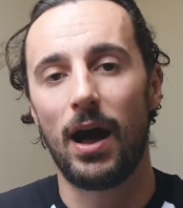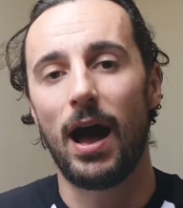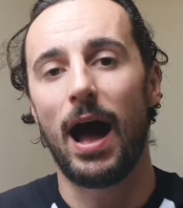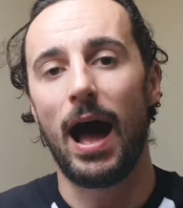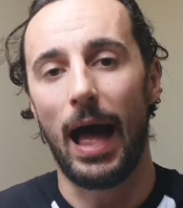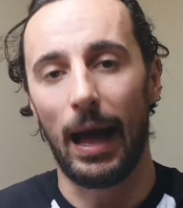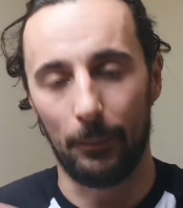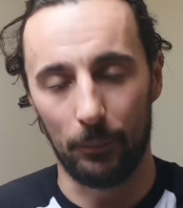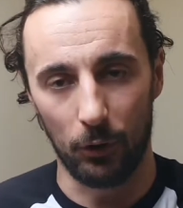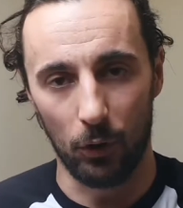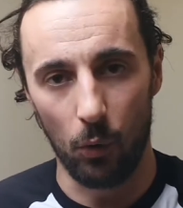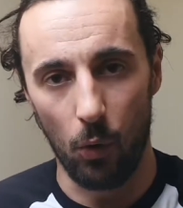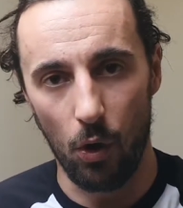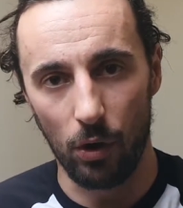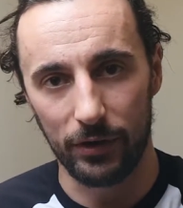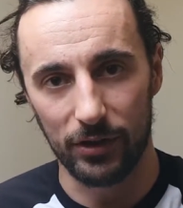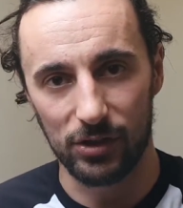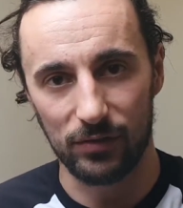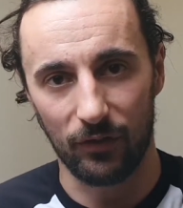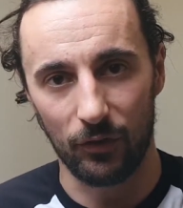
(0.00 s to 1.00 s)
I'm gonna walk
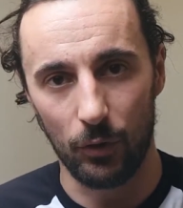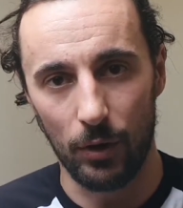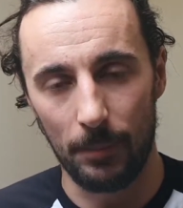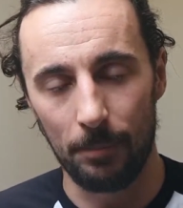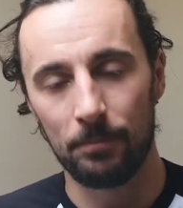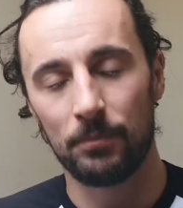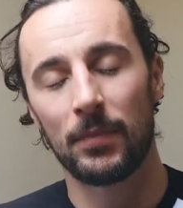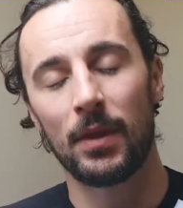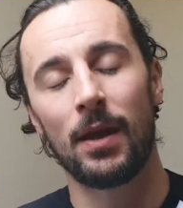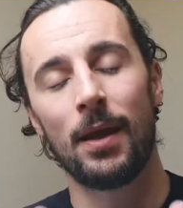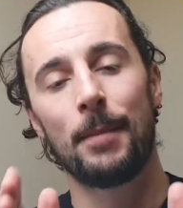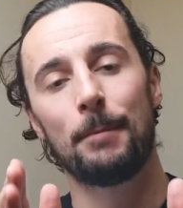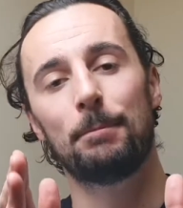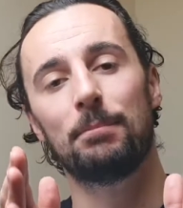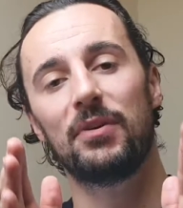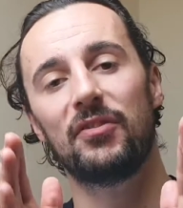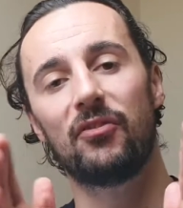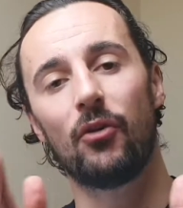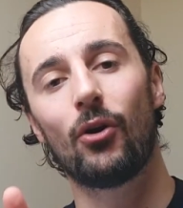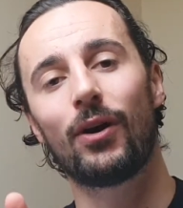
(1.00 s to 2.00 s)
us through it.
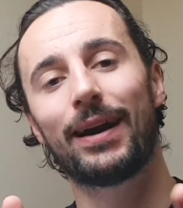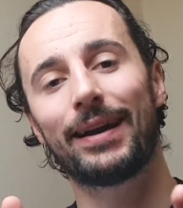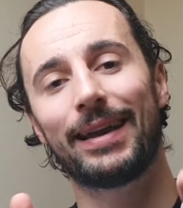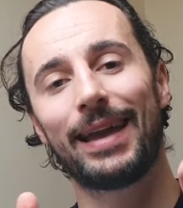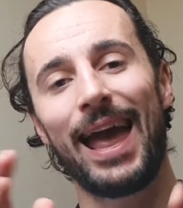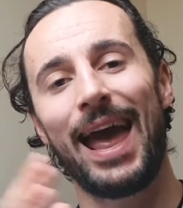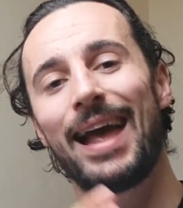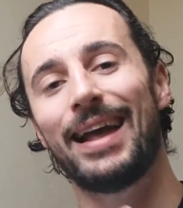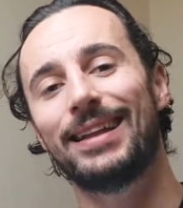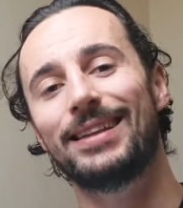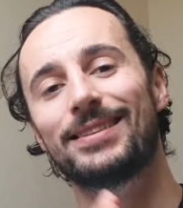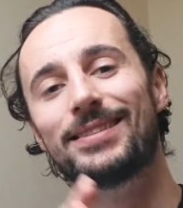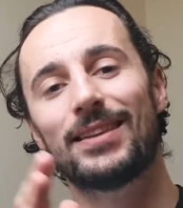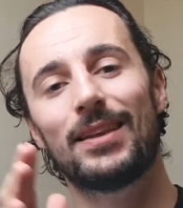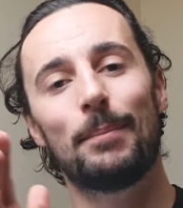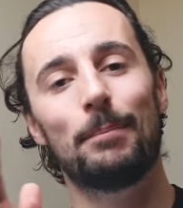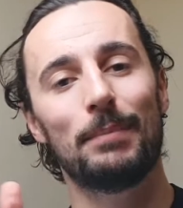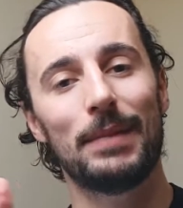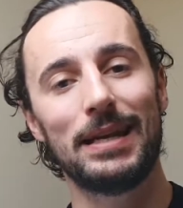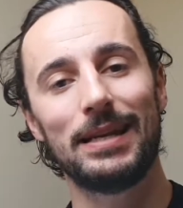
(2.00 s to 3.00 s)
Before I get into the
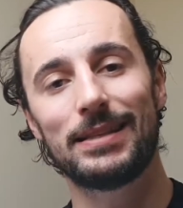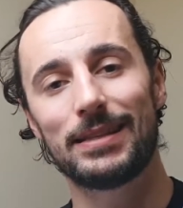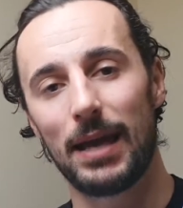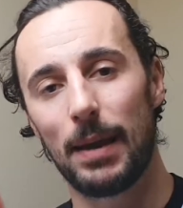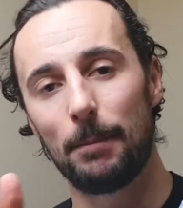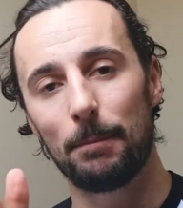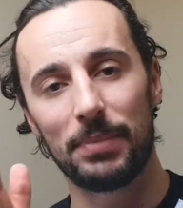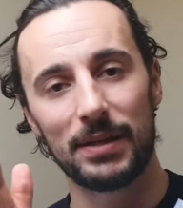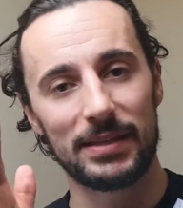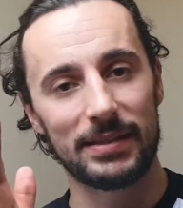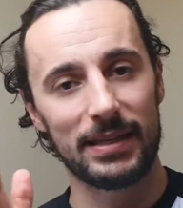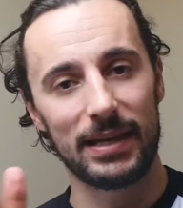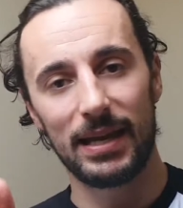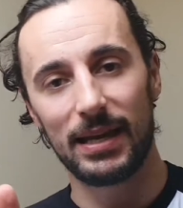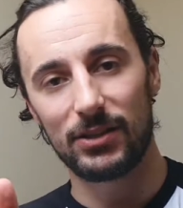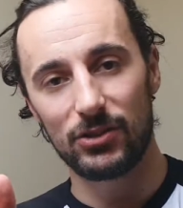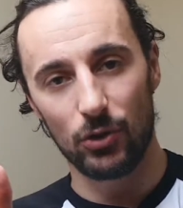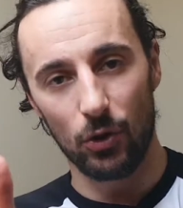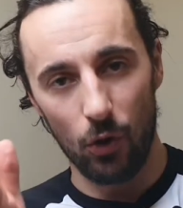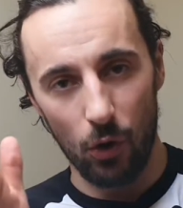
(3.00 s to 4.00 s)
meat and
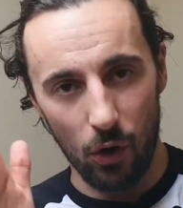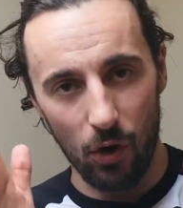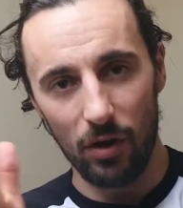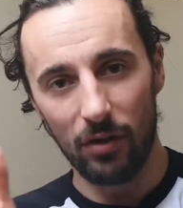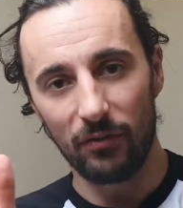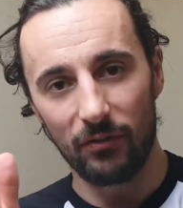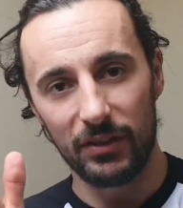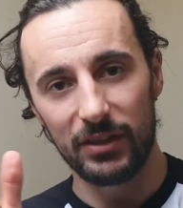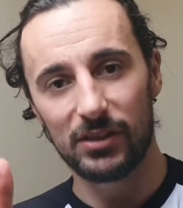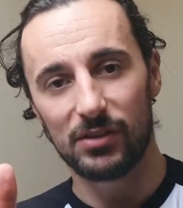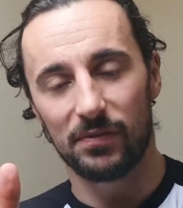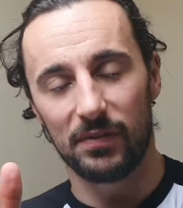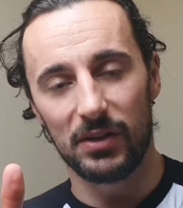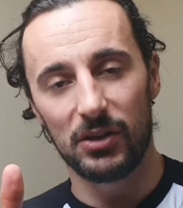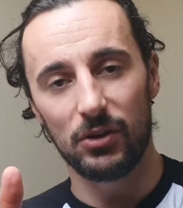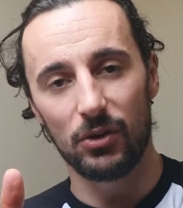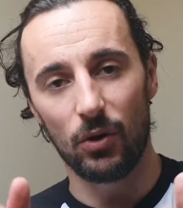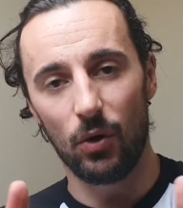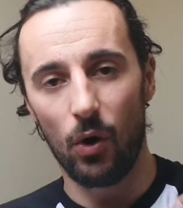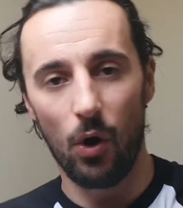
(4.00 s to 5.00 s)
potato of this
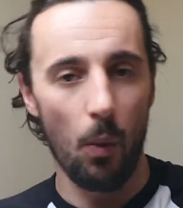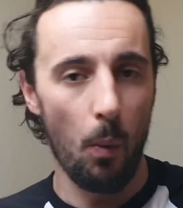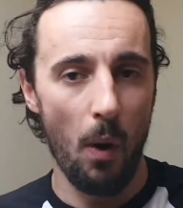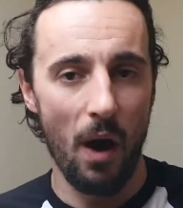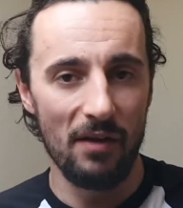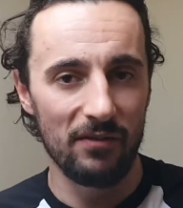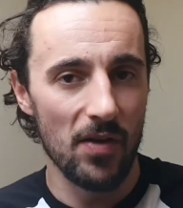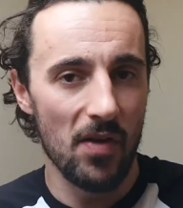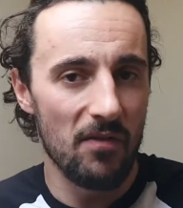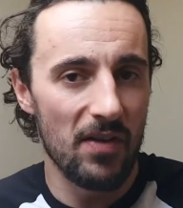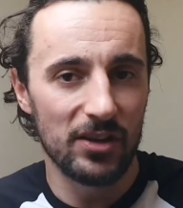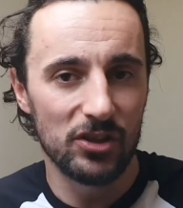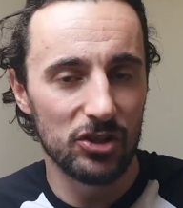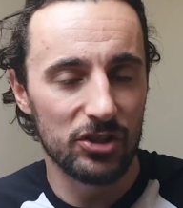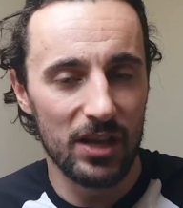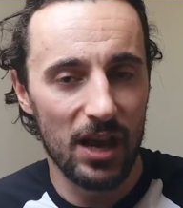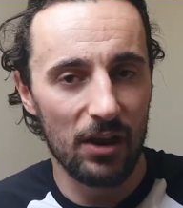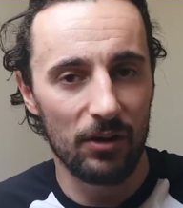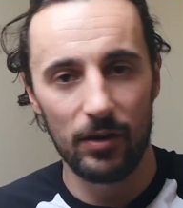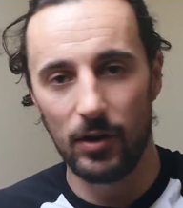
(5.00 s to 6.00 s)
video, or whatever
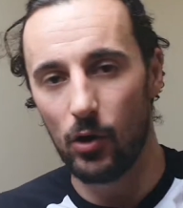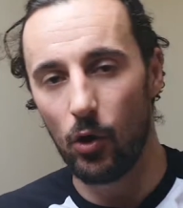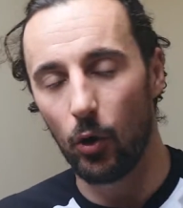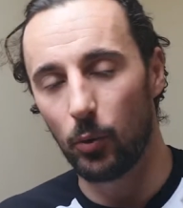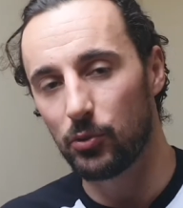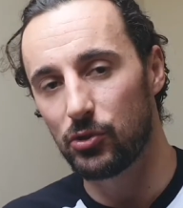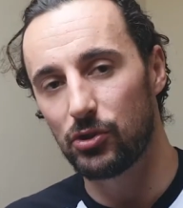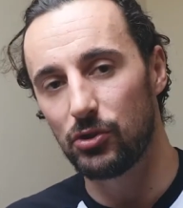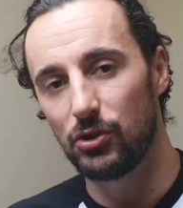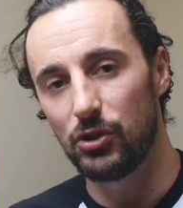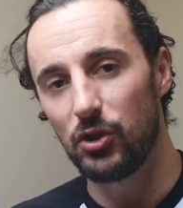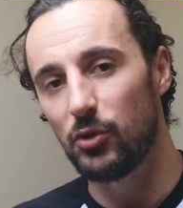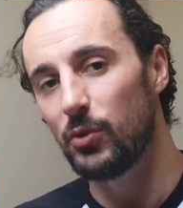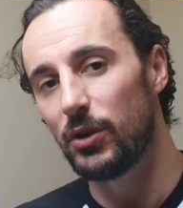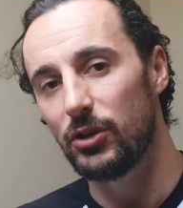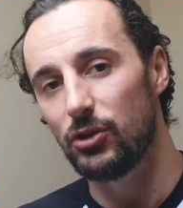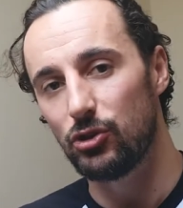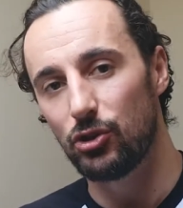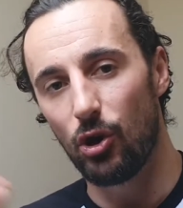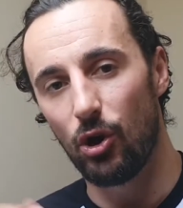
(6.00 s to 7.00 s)
vegetarian option you
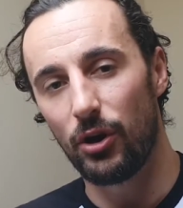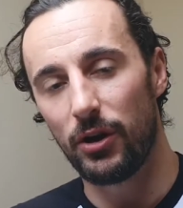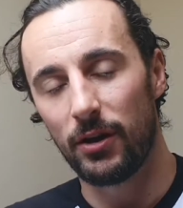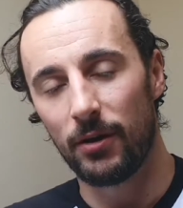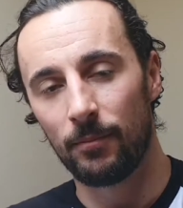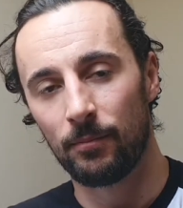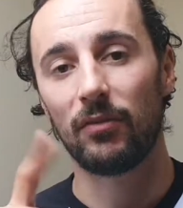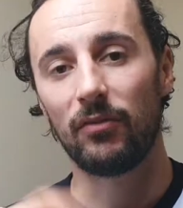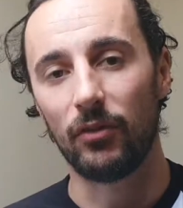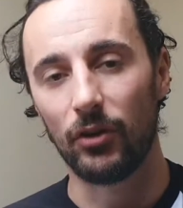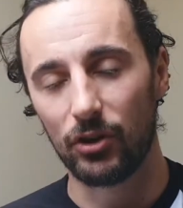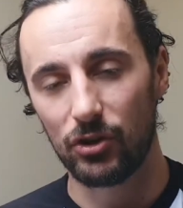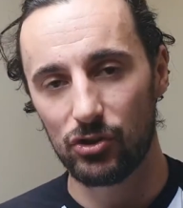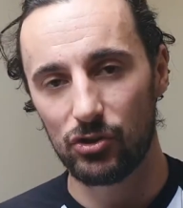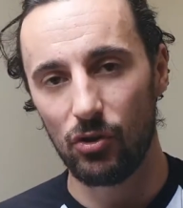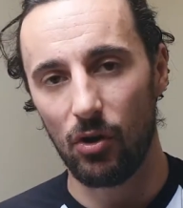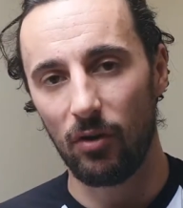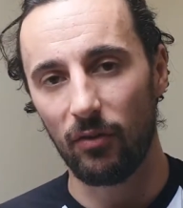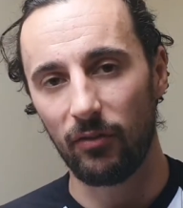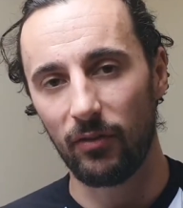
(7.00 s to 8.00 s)
enjoy, first
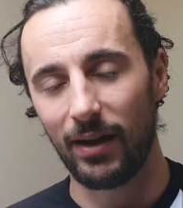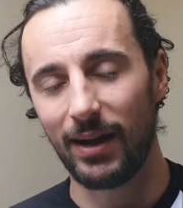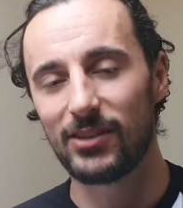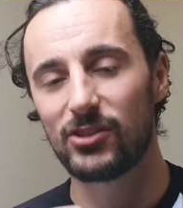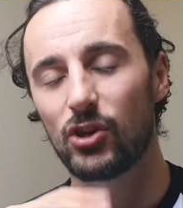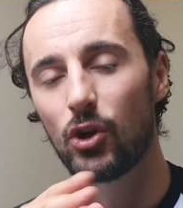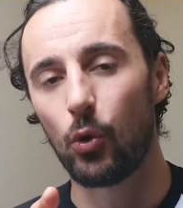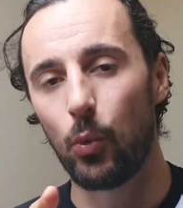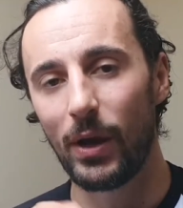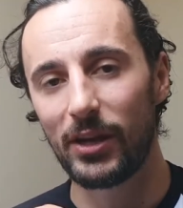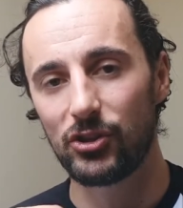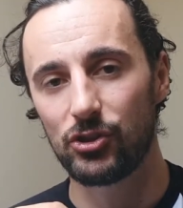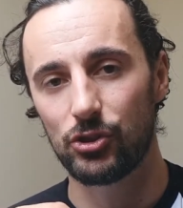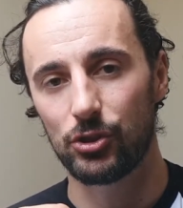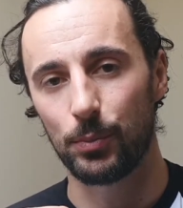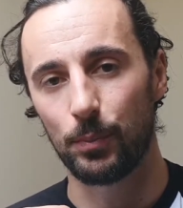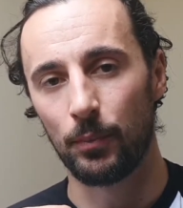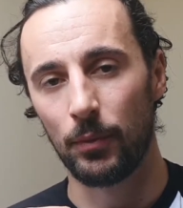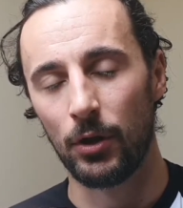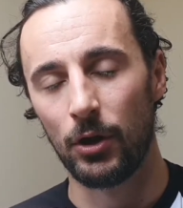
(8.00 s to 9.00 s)
off, as a
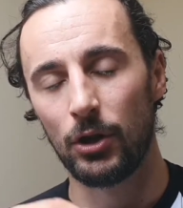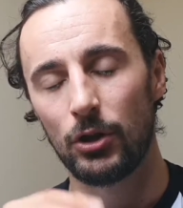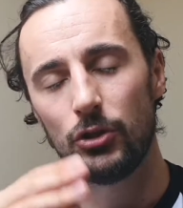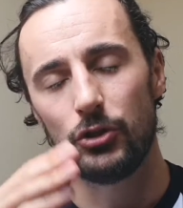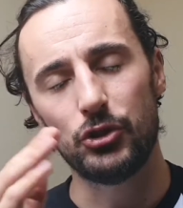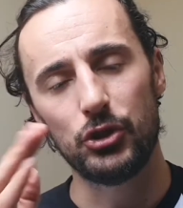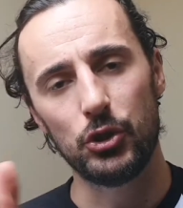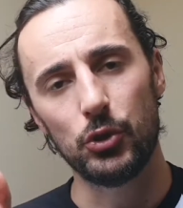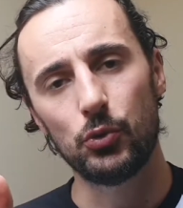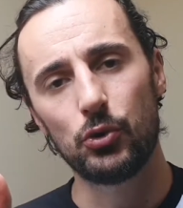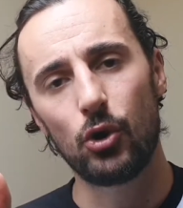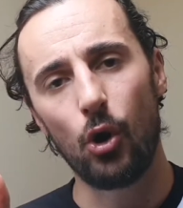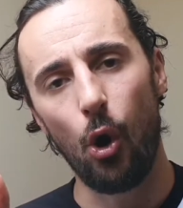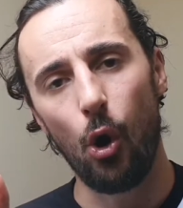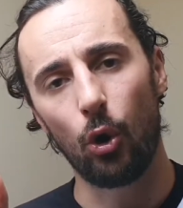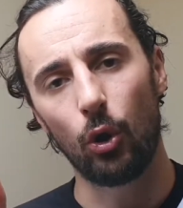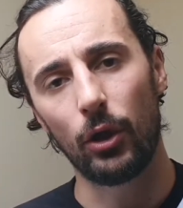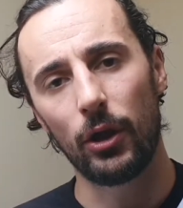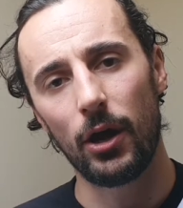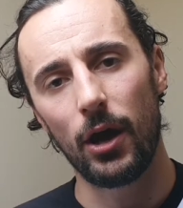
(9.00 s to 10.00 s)
question, do you
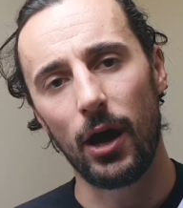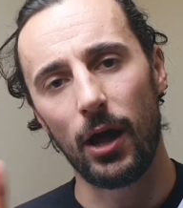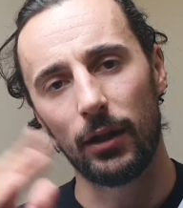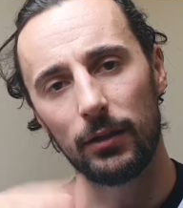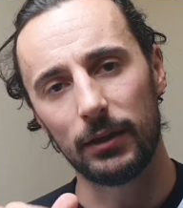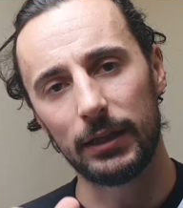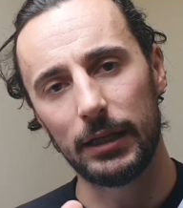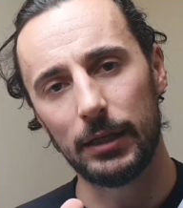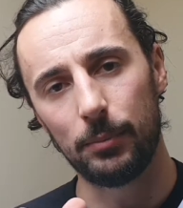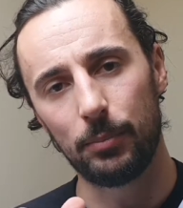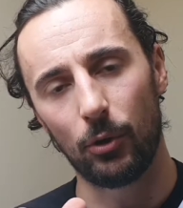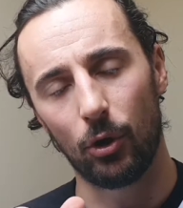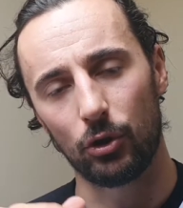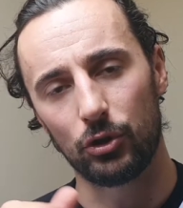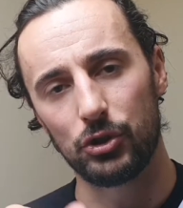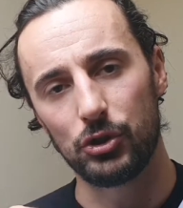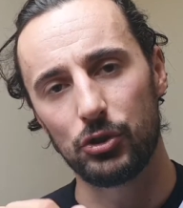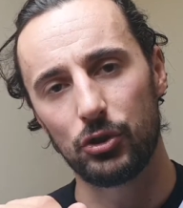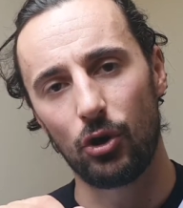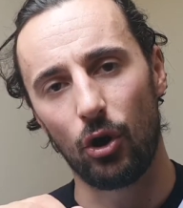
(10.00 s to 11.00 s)
call it a leap or do
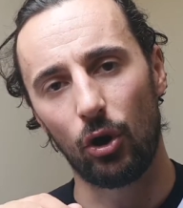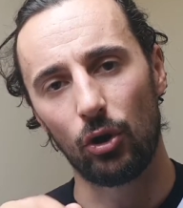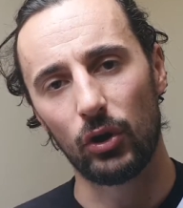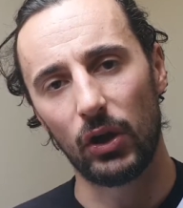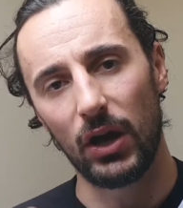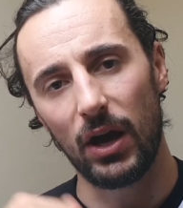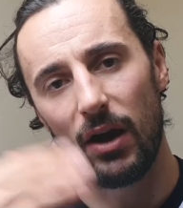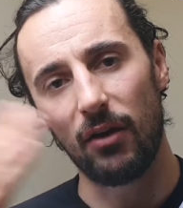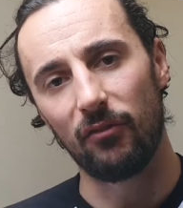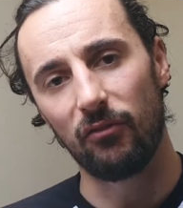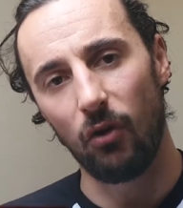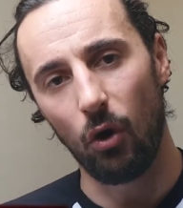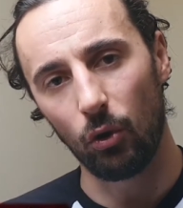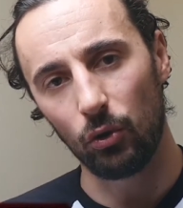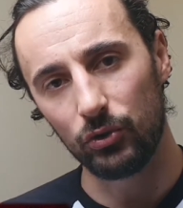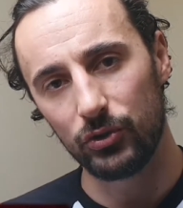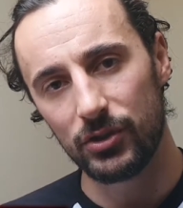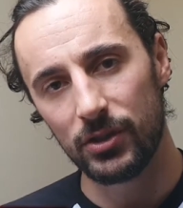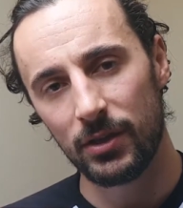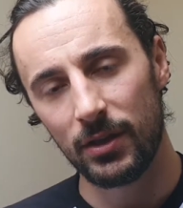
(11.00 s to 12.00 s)
you call it a vault?